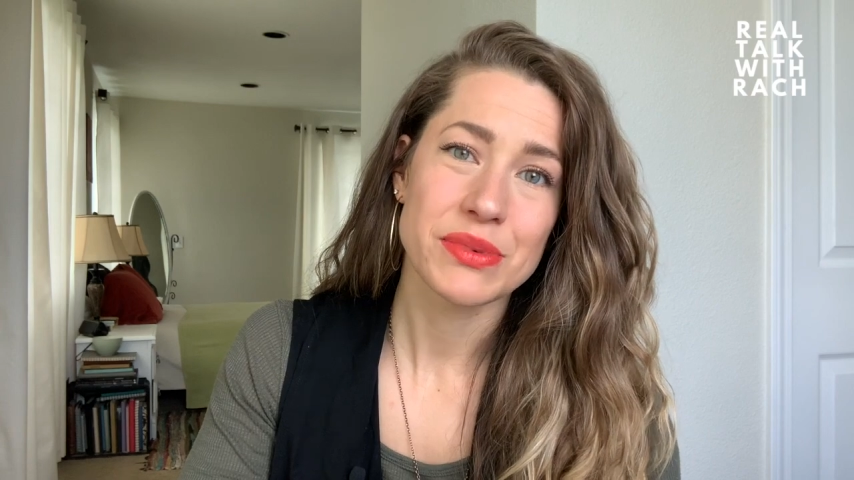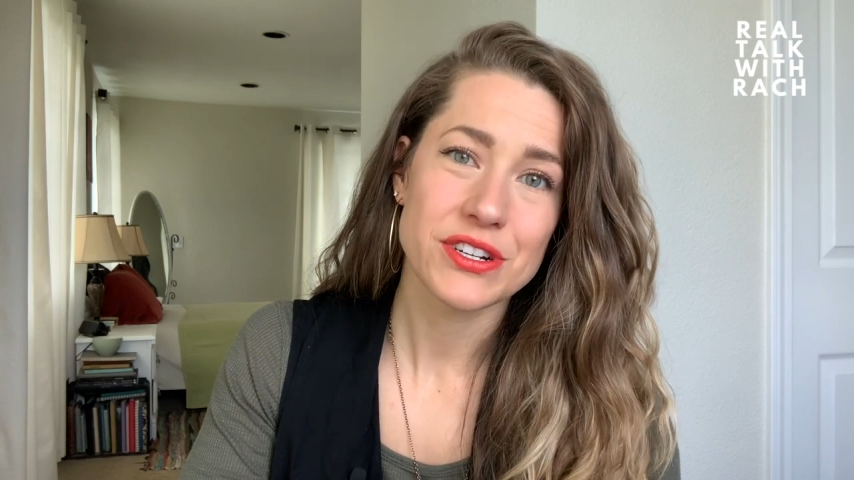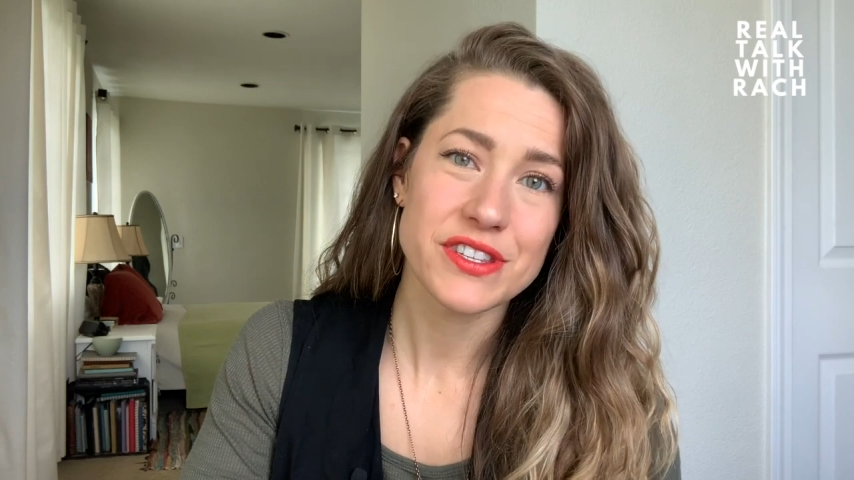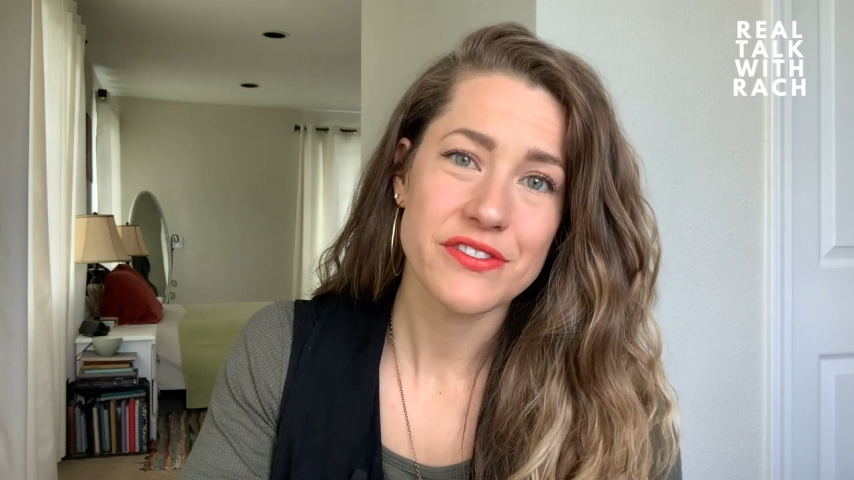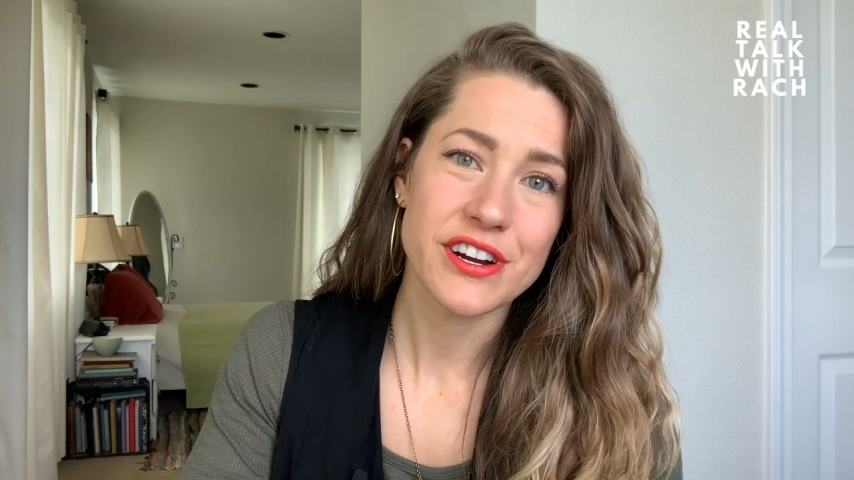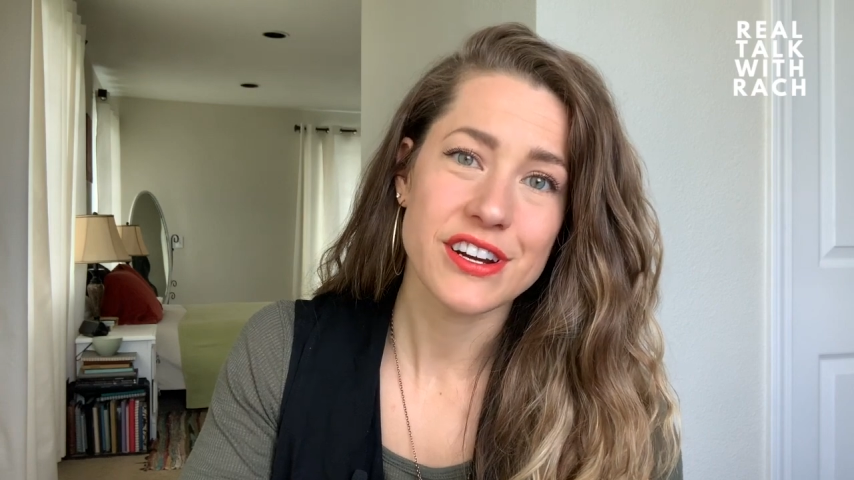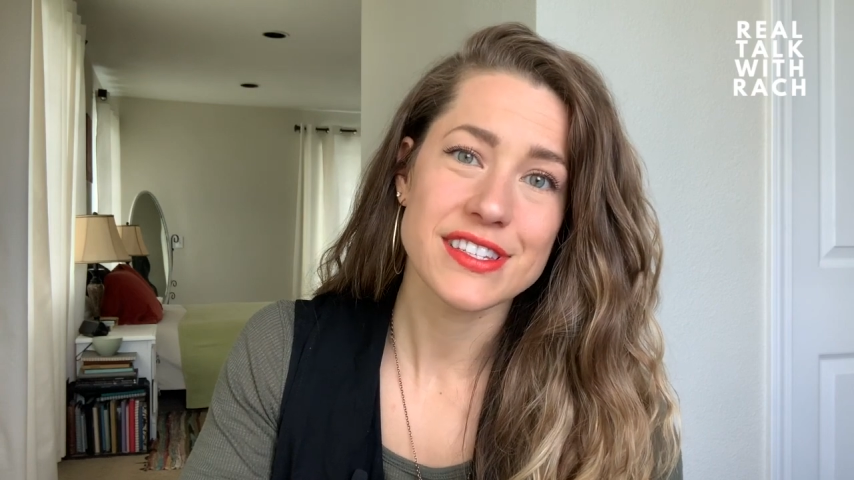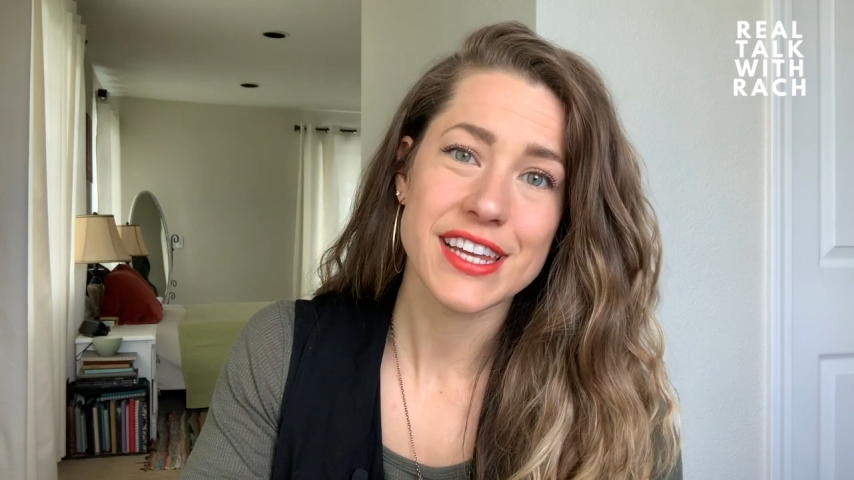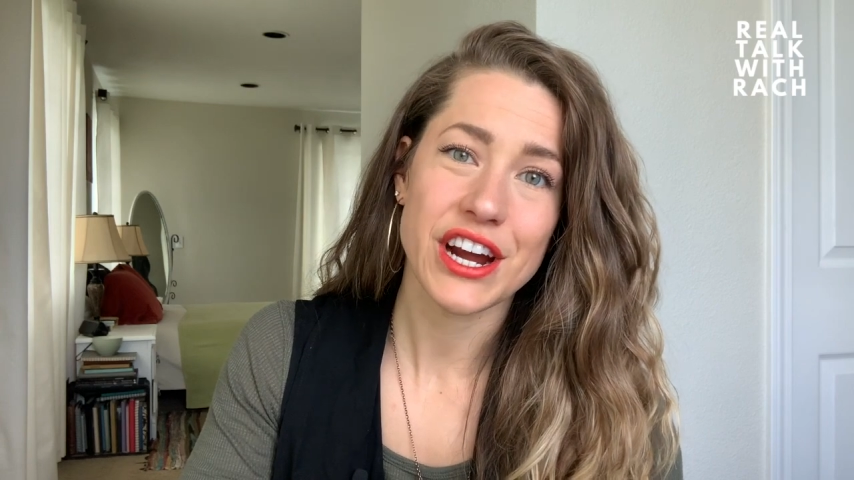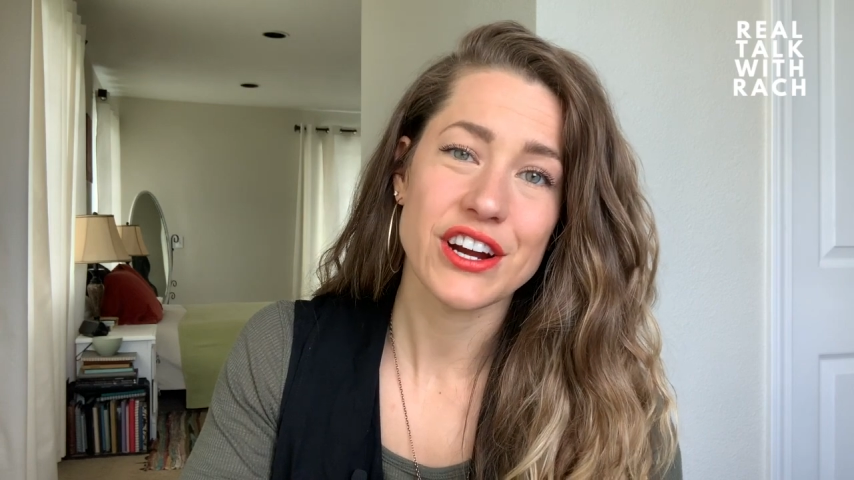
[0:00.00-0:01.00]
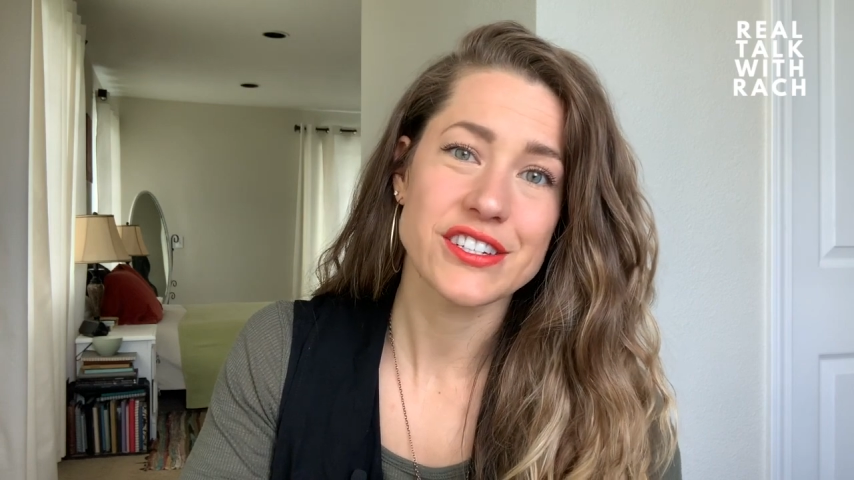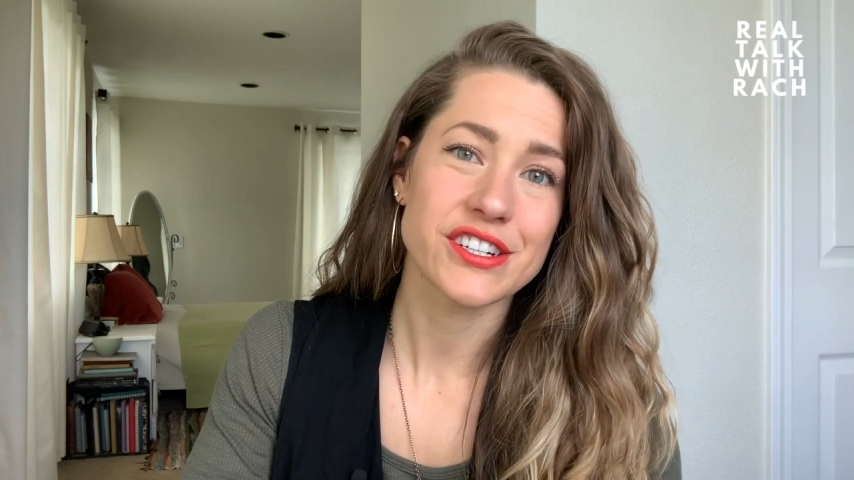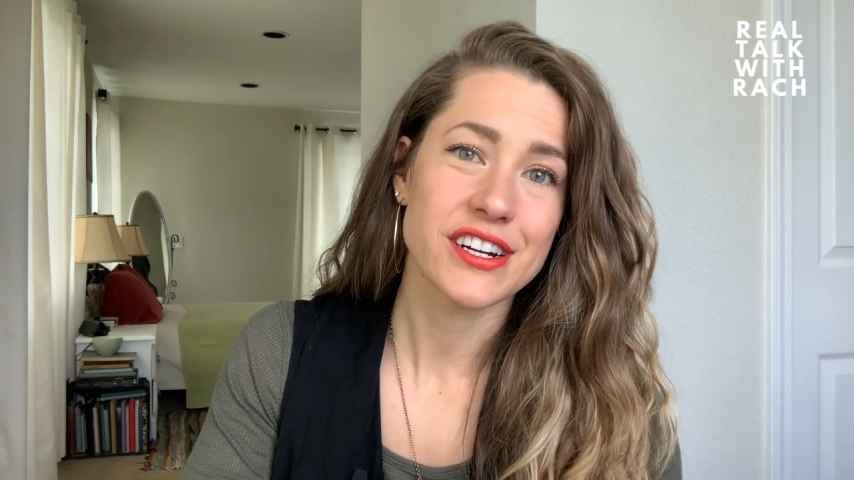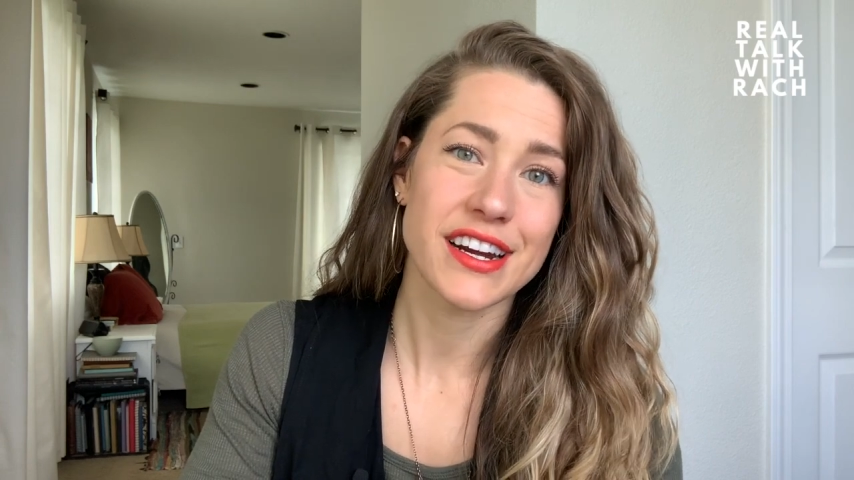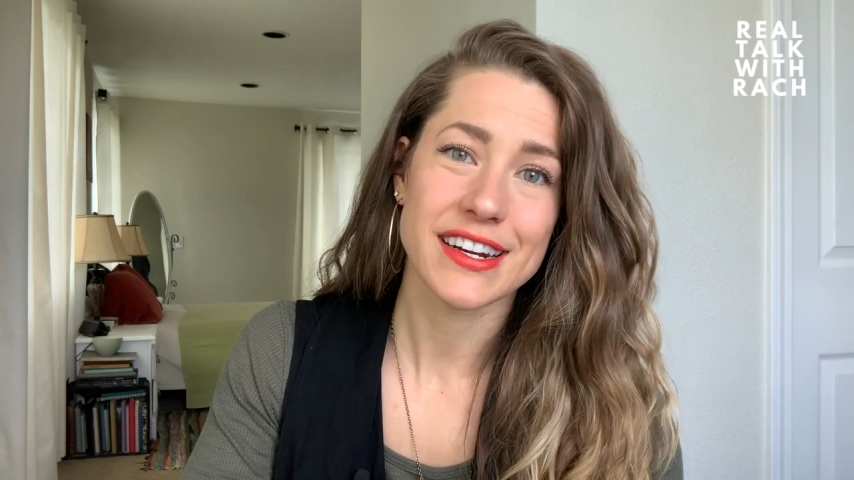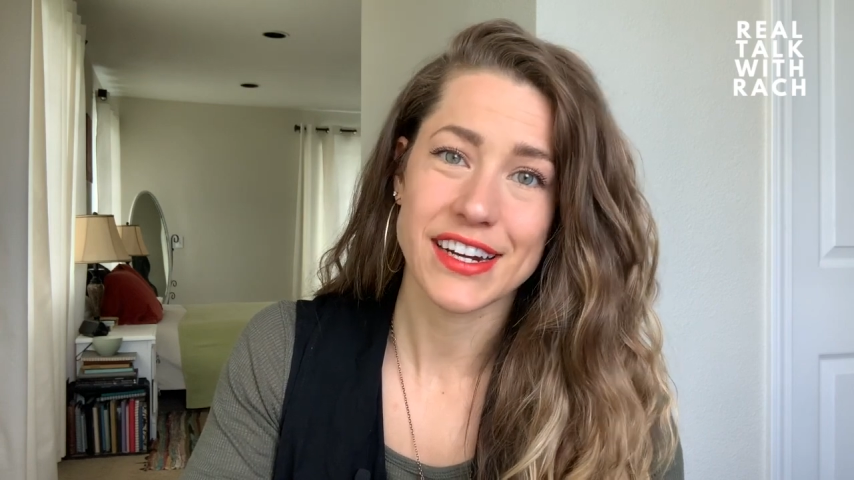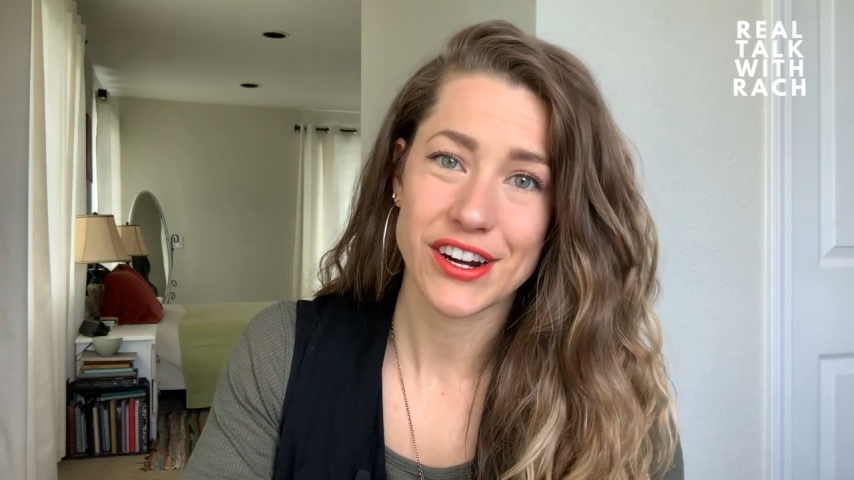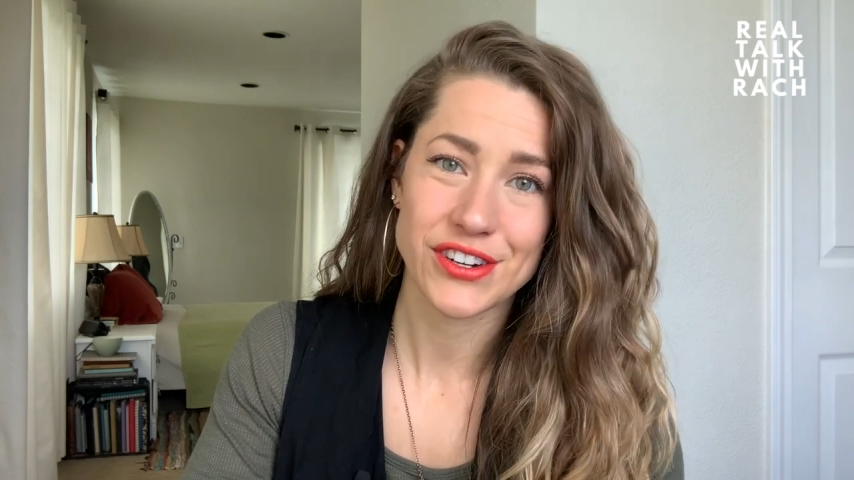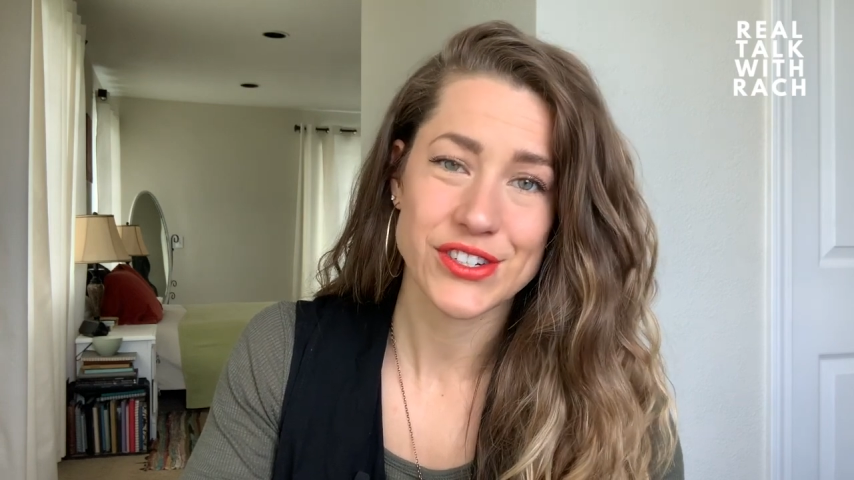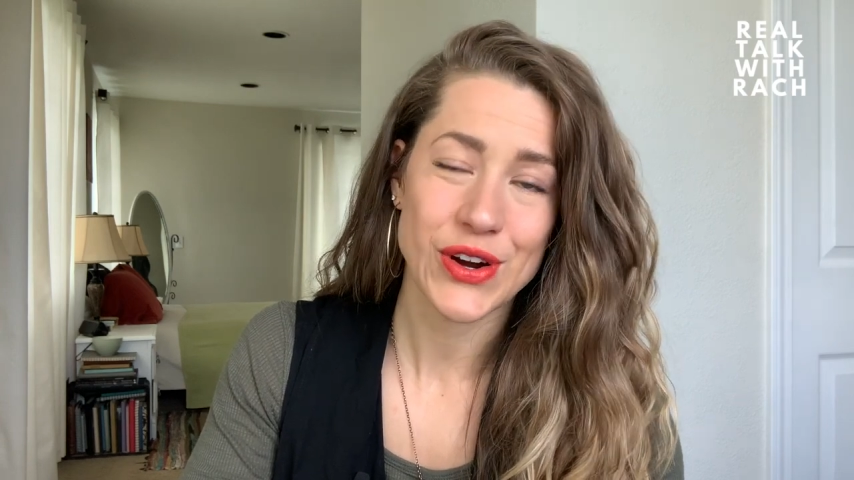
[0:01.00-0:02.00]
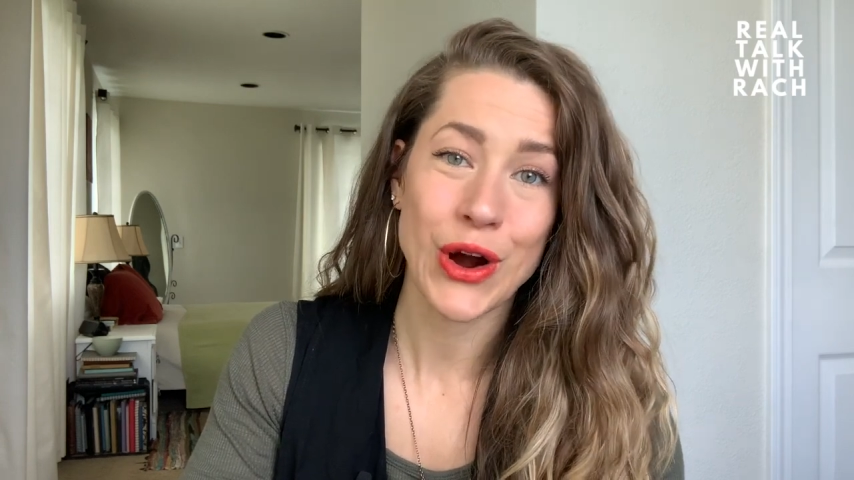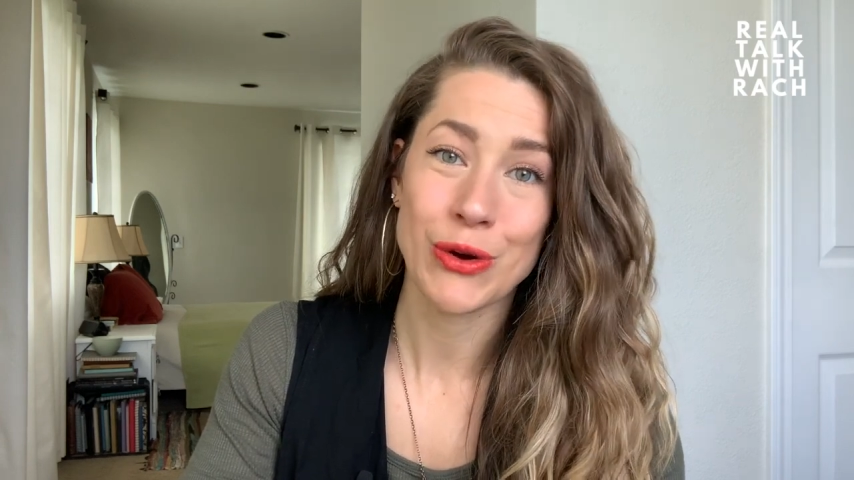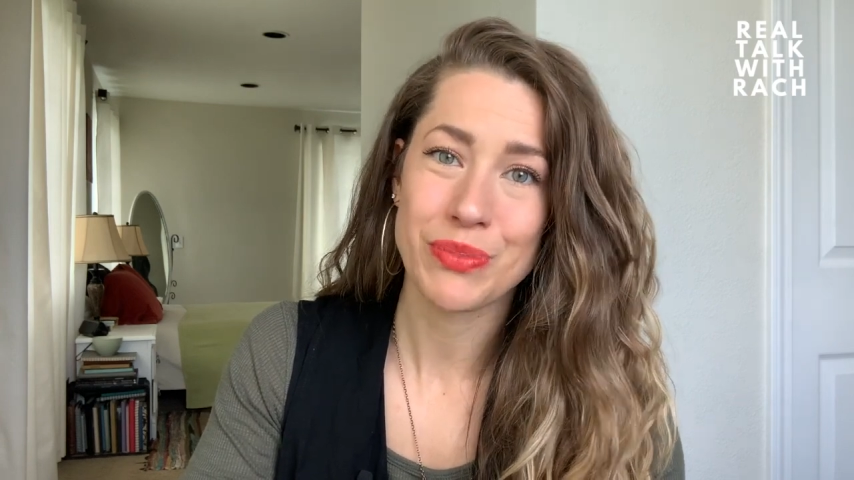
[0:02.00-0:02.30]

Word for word: perseverance character and character hope,